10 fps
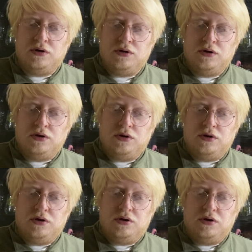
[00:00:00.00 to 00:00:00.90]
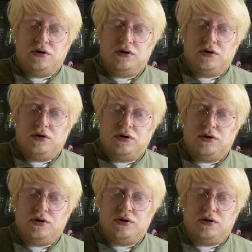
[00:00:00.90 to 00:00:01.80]

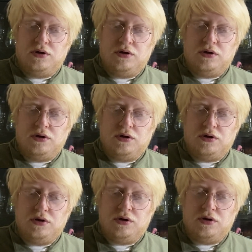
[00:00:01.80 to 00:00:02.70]
Nobody speaks.